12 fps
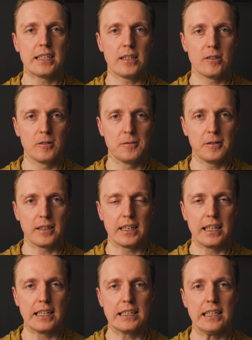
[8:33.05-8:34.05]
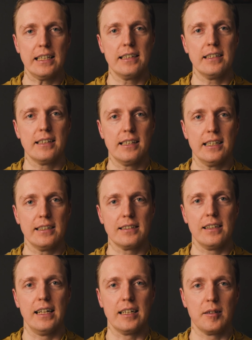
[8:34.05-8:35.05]
tend to forget that things
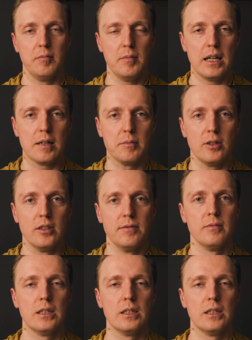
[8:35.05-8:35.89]
like memo,